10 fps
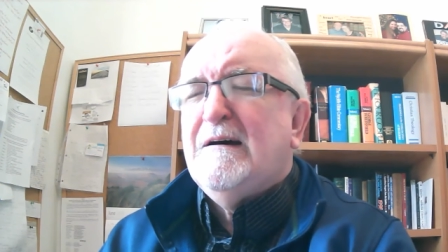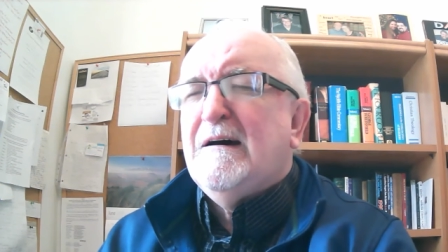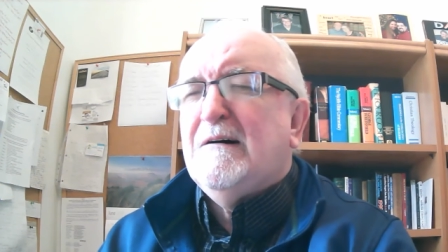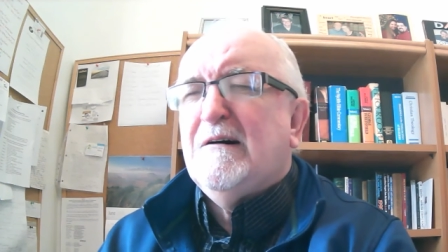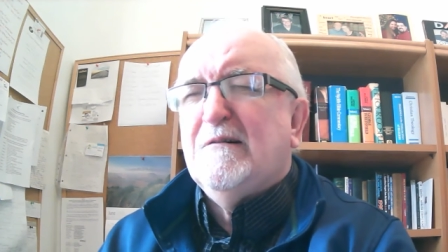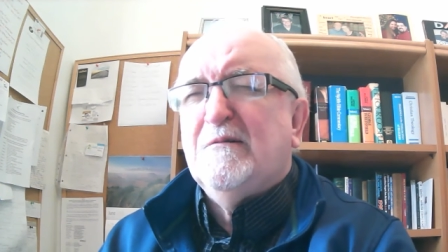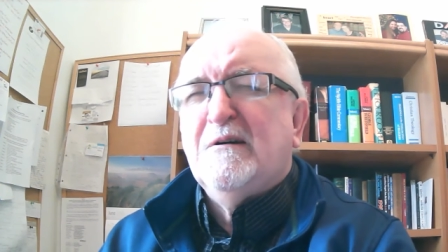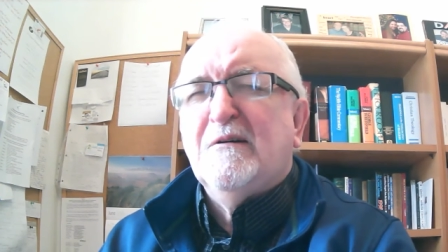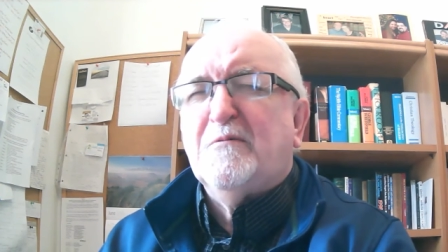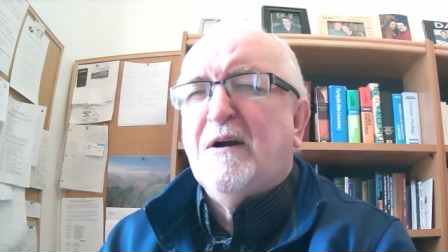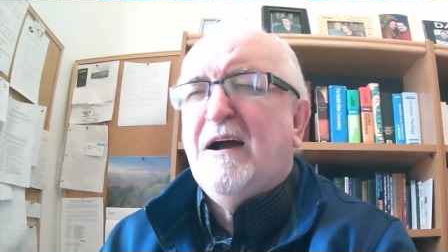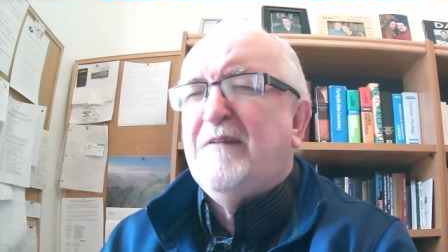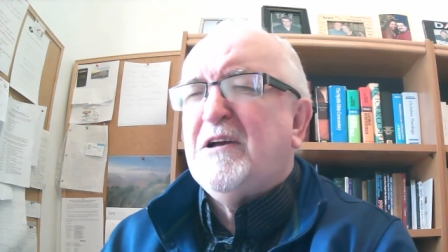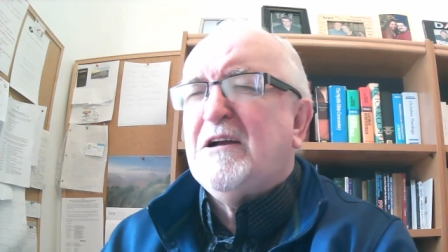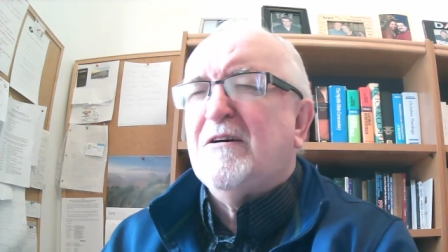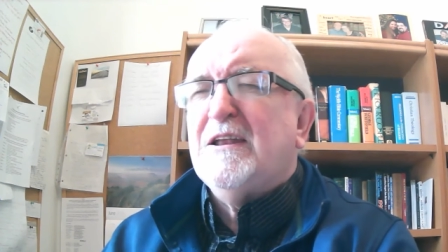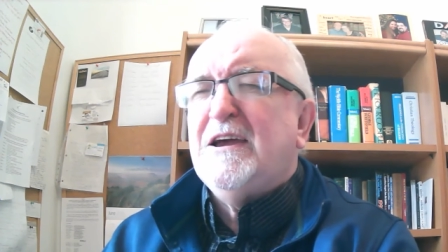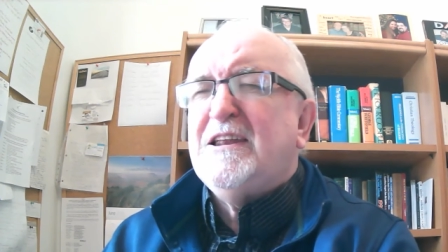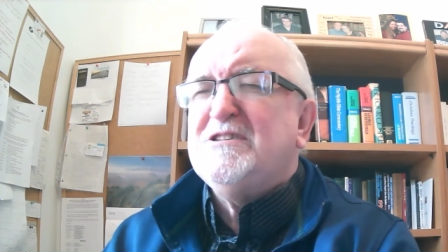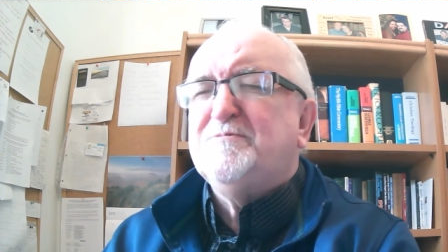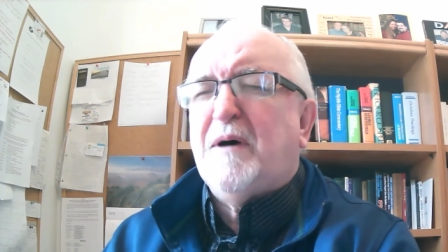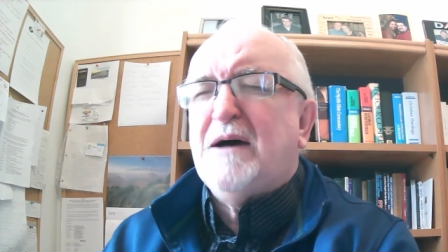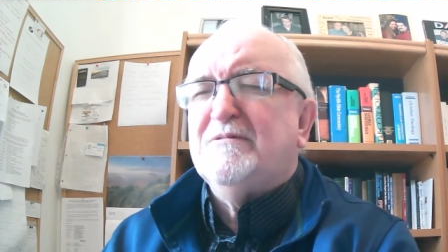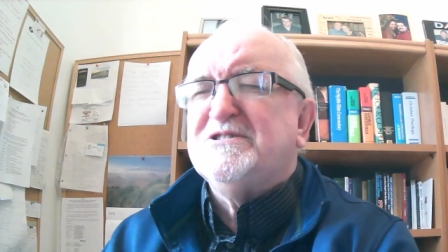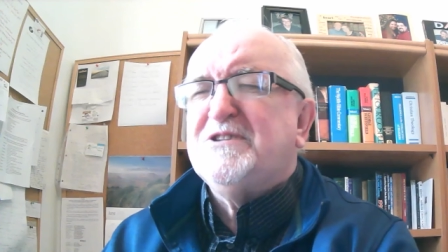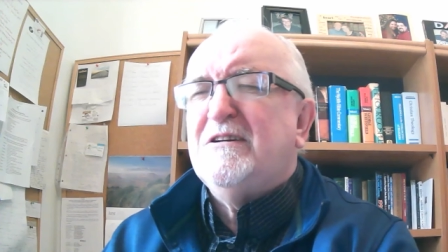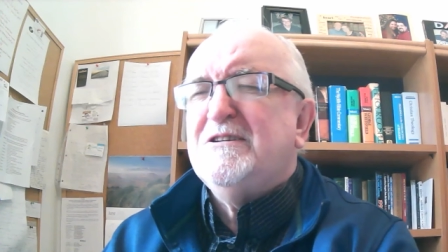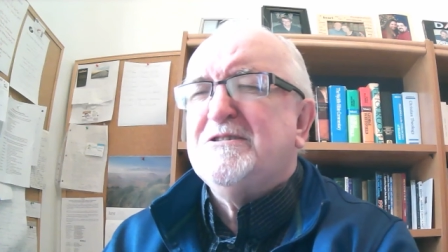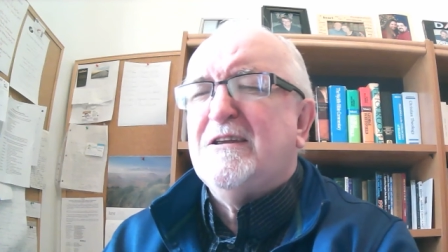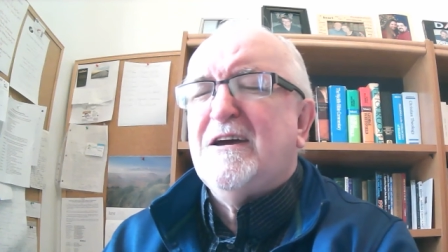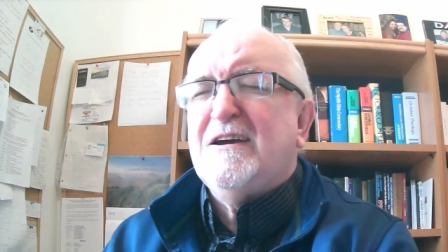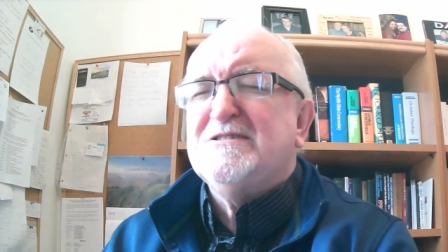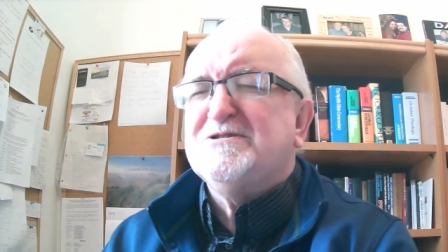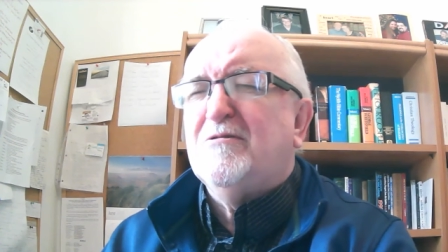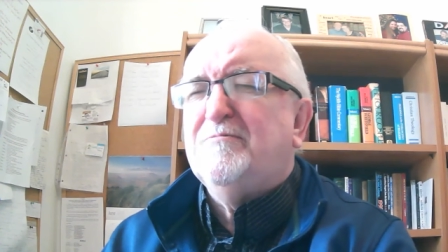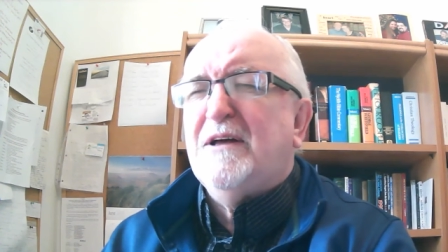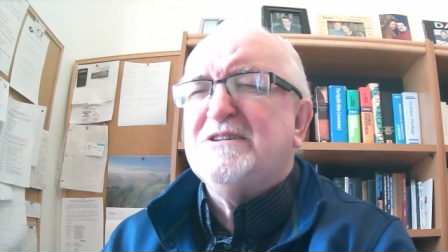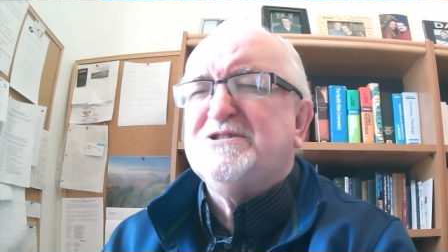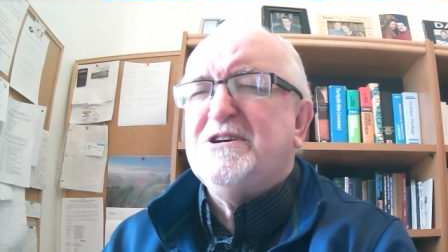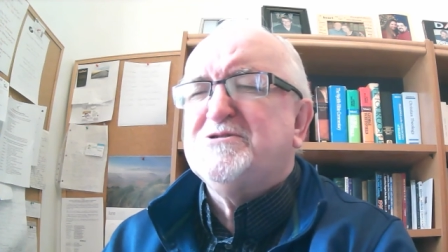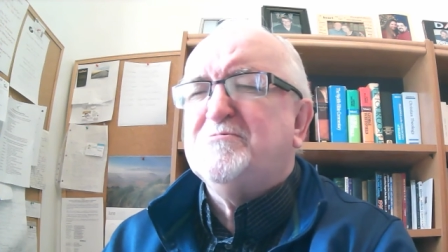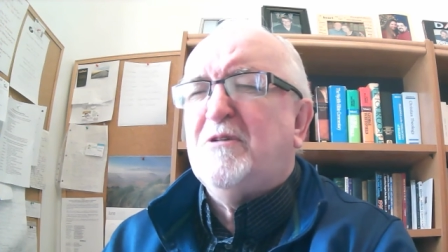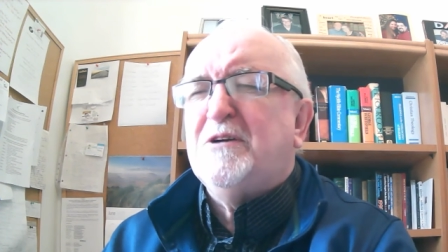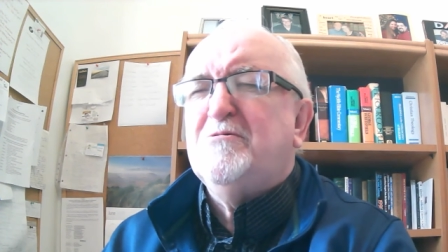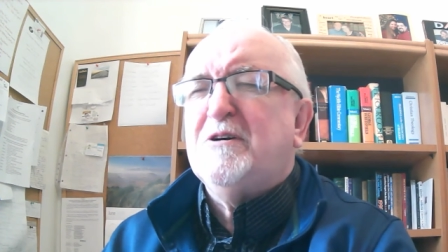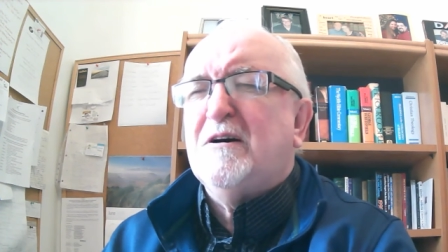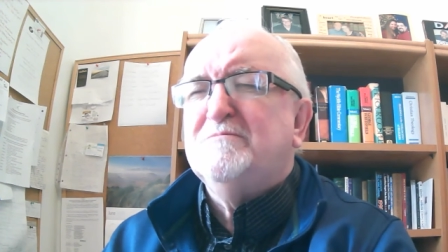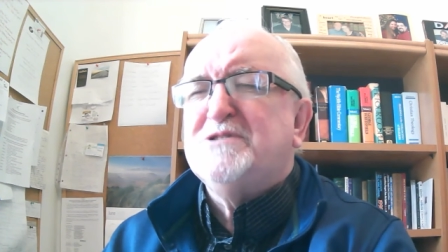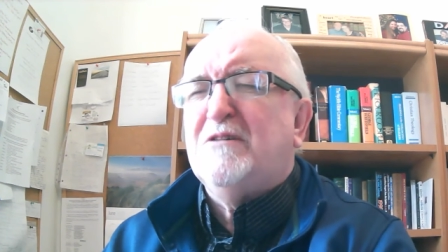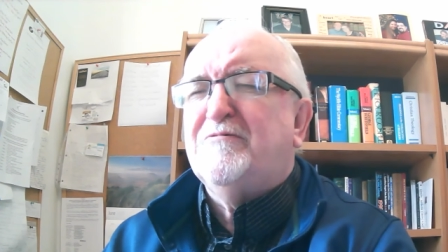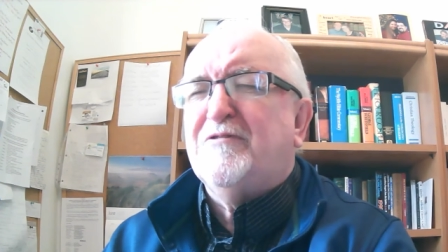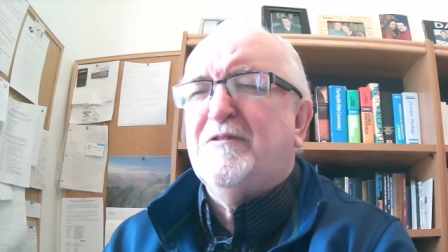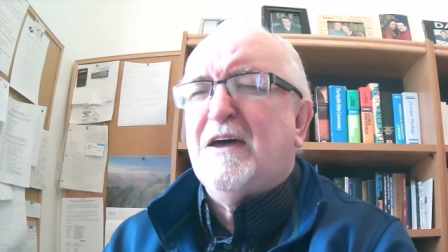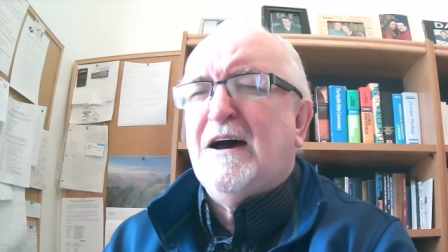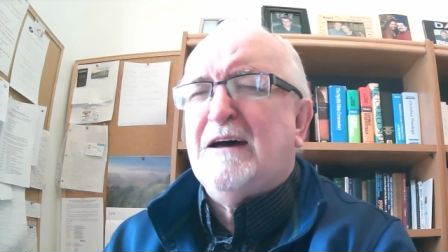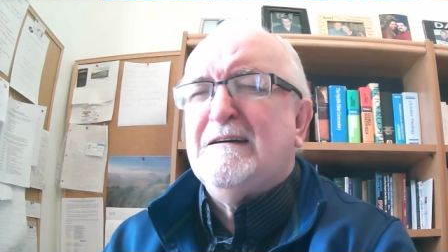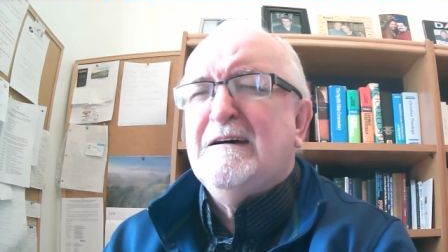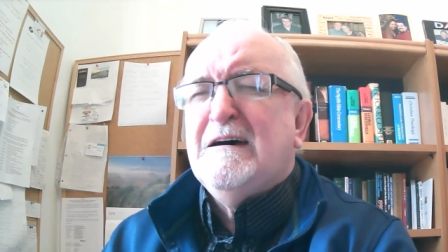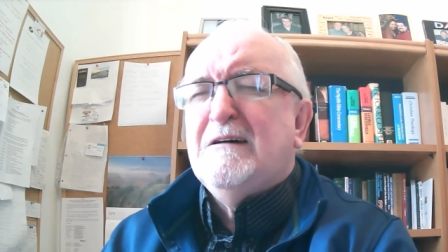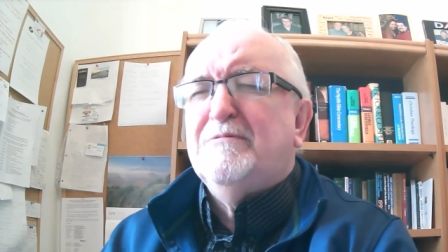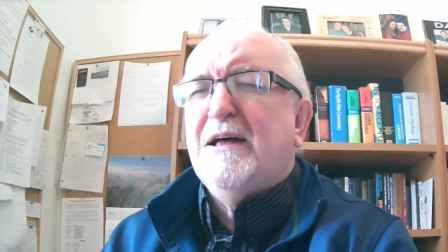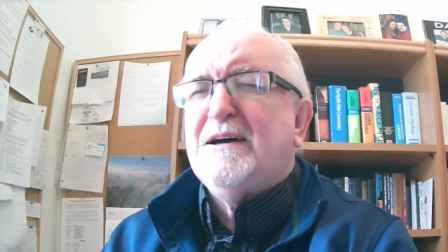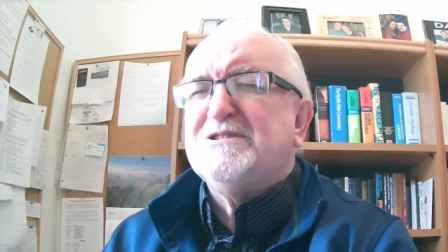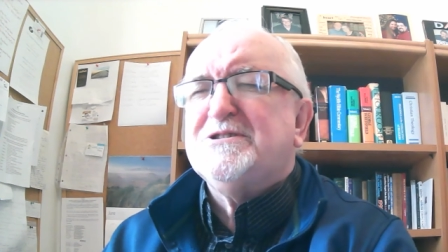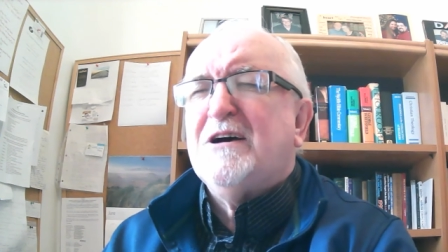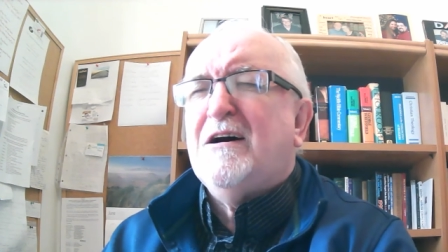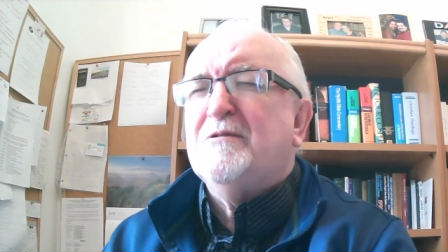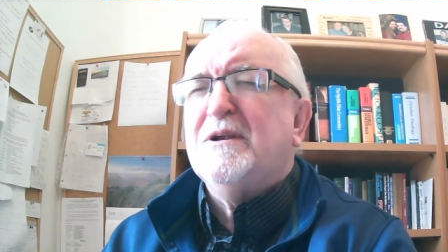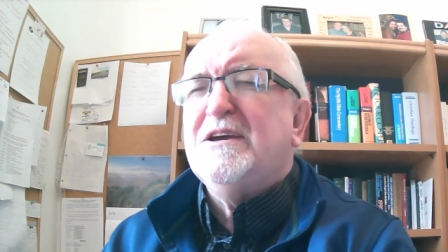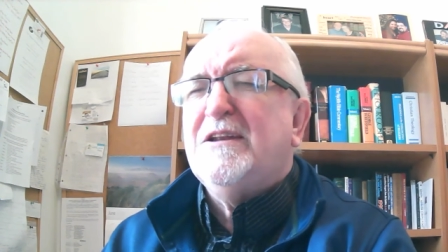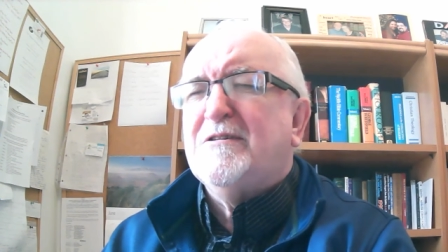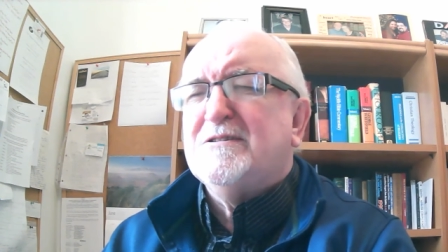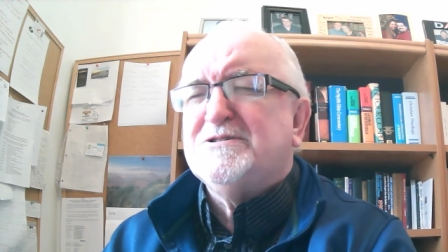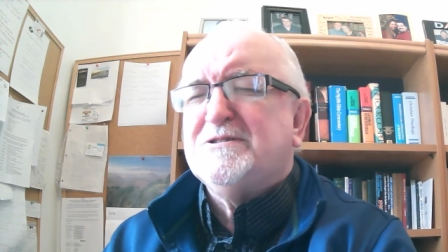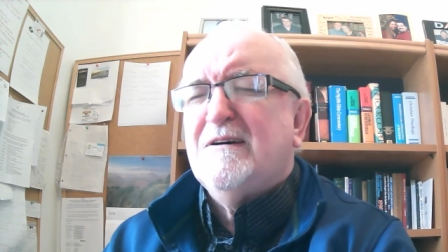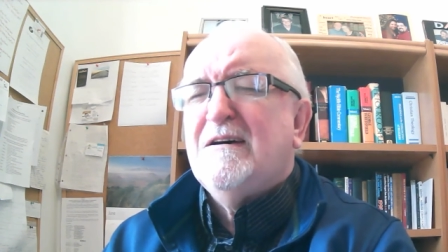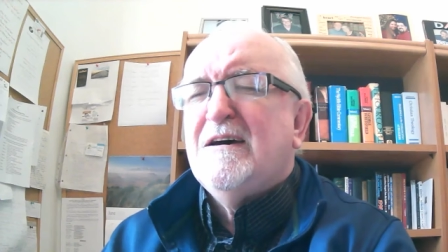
Uh, we're having Our ladies' Bible study today, so bless each one who comes out for that. Bless our leaders.